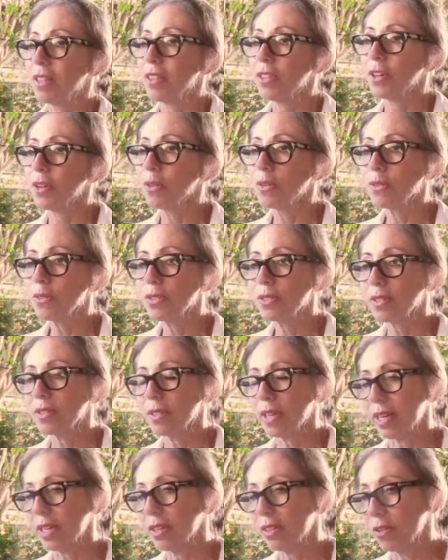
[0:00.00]
those
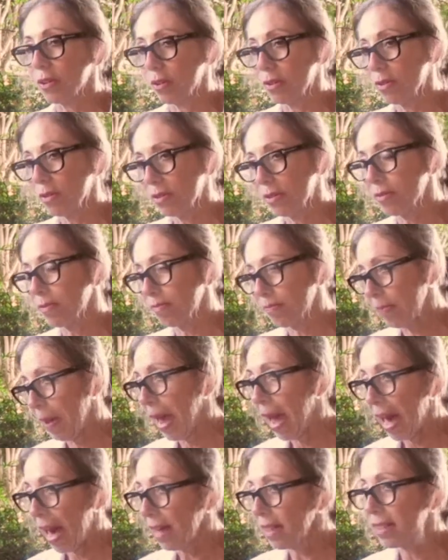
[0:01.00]

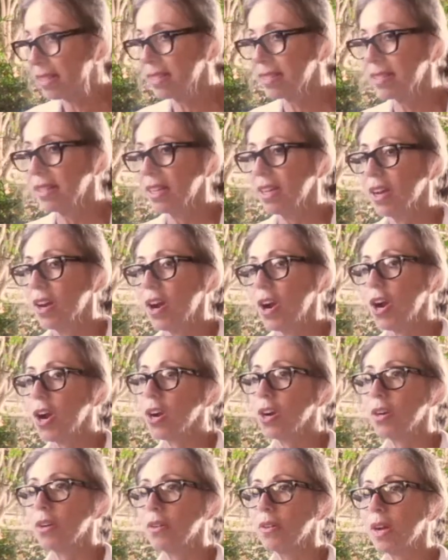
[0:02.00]
paths
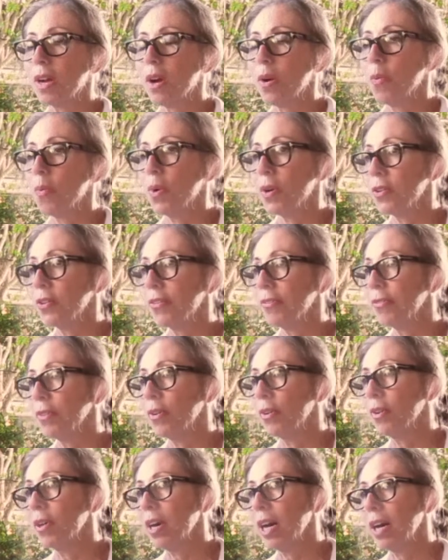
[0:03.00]
are a wonderful